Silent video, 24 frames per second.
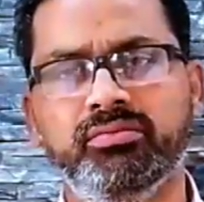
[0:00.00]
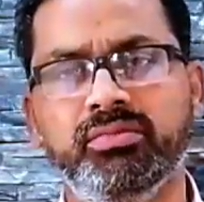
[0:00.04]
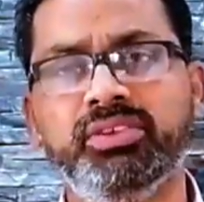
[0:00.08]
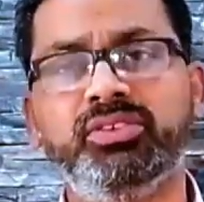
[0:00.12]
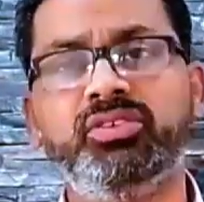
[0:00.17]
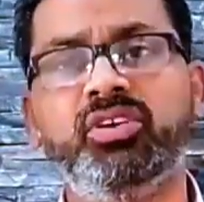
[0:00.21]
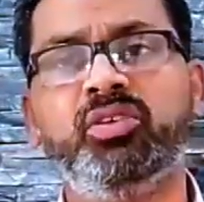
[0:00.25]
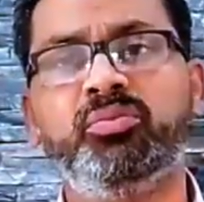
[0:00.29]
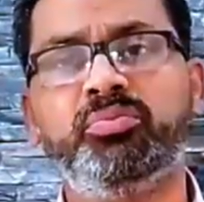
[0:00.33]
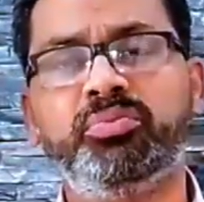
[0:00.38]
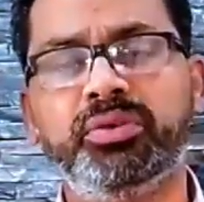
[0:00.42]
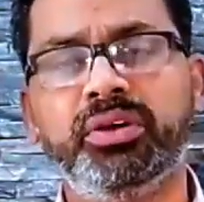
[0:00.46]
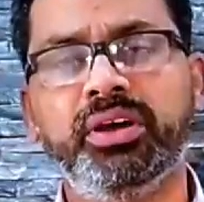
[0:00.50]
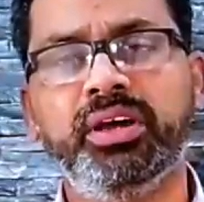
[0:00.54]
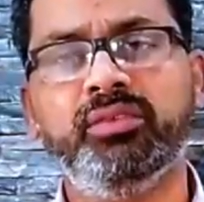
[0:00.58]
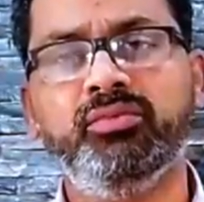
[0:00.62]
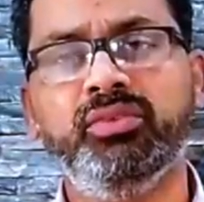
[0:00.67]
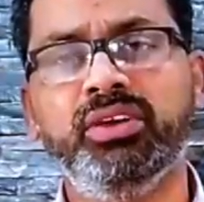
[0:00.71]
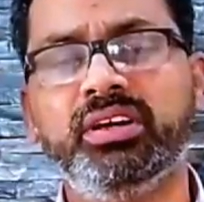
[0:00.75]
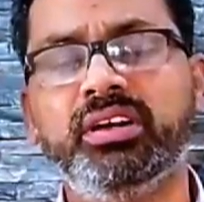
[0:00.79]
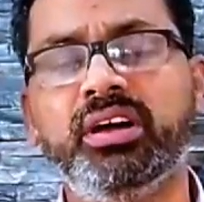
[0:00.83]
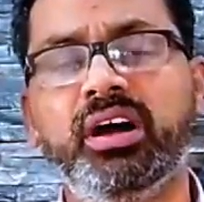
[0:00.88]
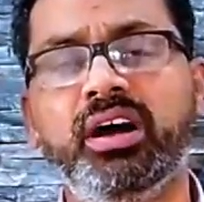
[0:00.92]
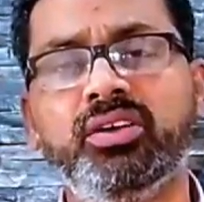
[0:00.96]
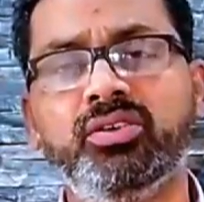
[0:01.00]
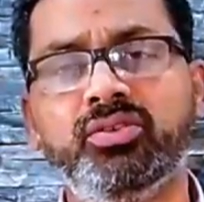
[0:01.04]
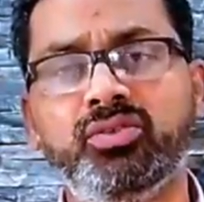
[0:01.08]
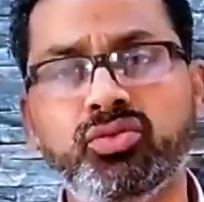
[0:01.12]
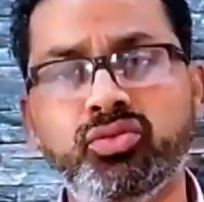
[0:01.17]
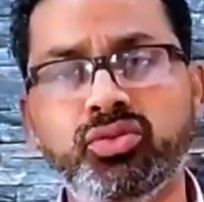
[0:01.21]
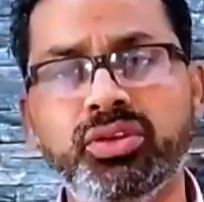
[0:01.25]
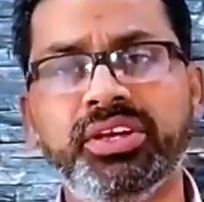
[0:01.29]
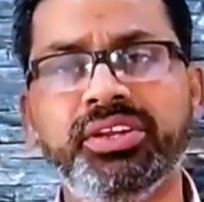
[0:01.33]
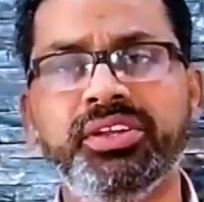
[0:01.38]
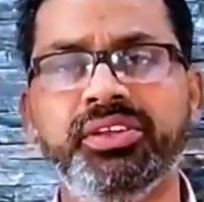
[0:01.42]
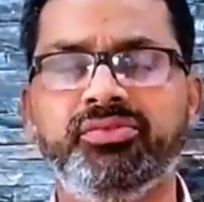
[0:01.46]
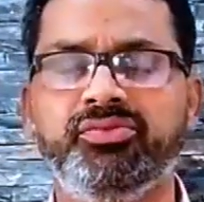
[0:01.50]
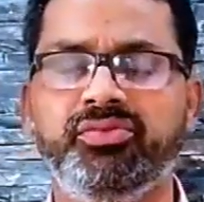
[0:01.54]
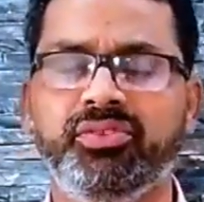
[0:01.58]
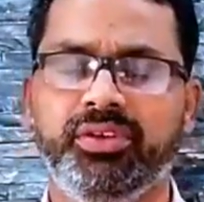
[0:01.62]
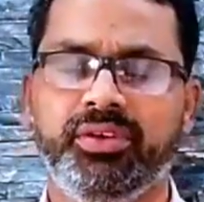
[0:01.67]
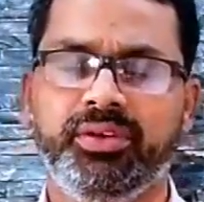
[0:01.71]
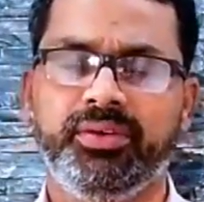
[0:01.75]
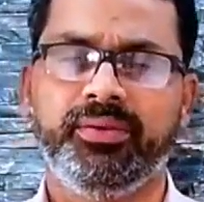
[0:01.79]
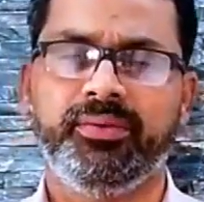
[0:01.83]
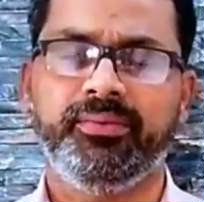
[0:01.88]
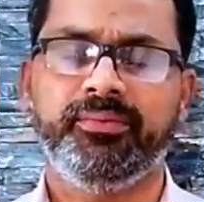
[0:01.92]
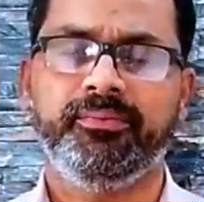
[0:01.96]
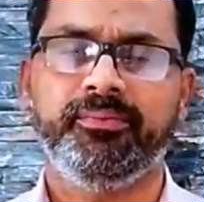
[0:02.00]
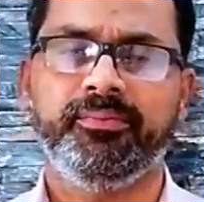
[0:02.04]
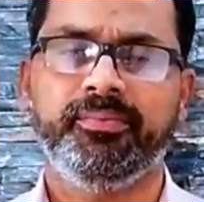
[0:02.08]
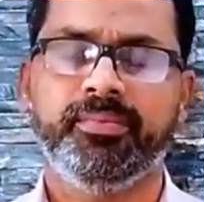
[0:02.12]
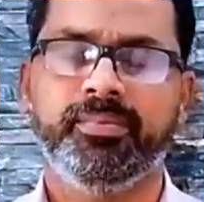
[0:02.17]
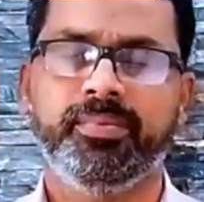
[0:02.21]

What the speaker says: Without prayer, we can't do anything.